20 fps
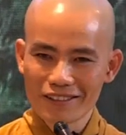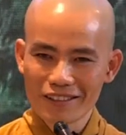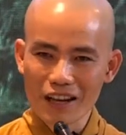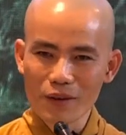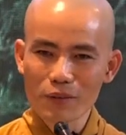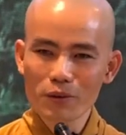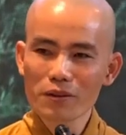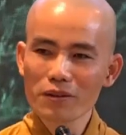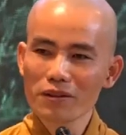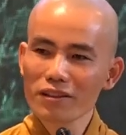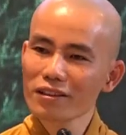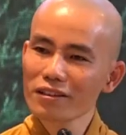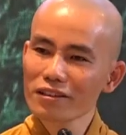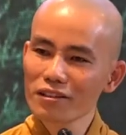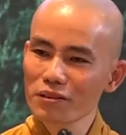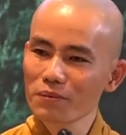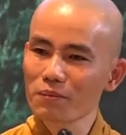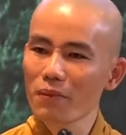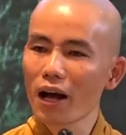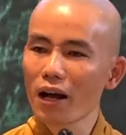I will
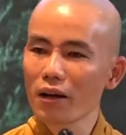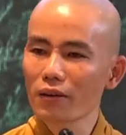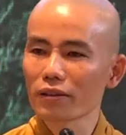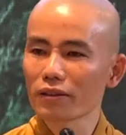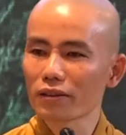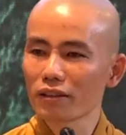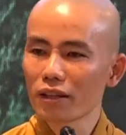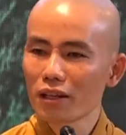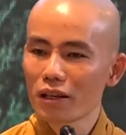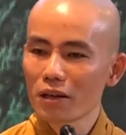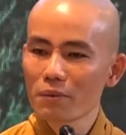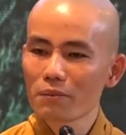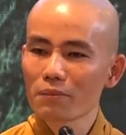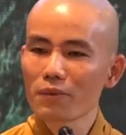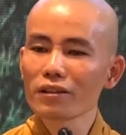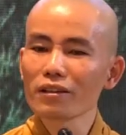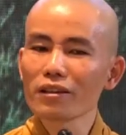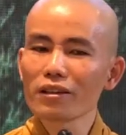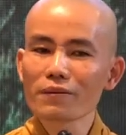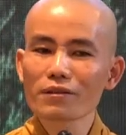just smile.
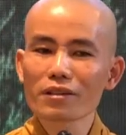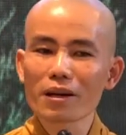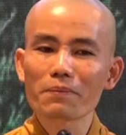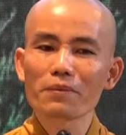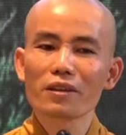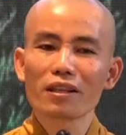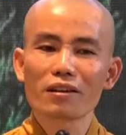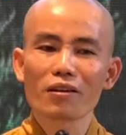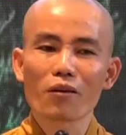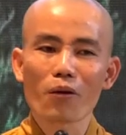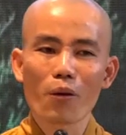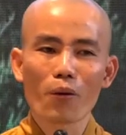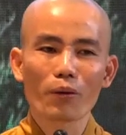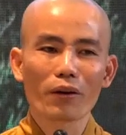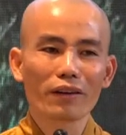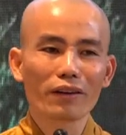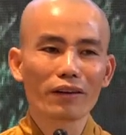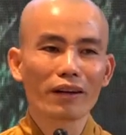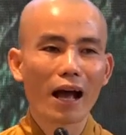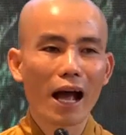But if something
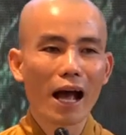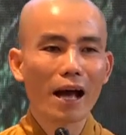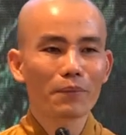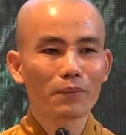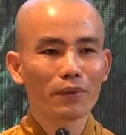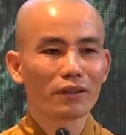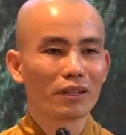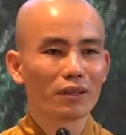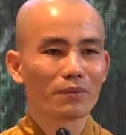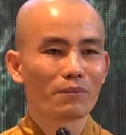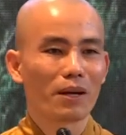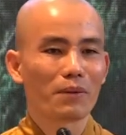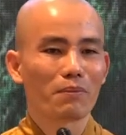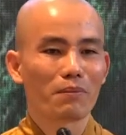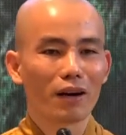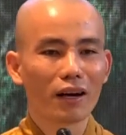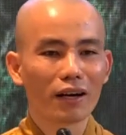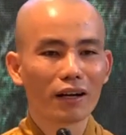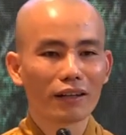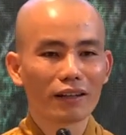already happened in my
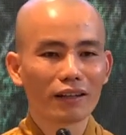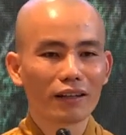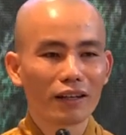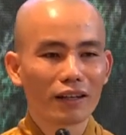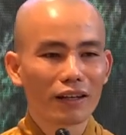mind,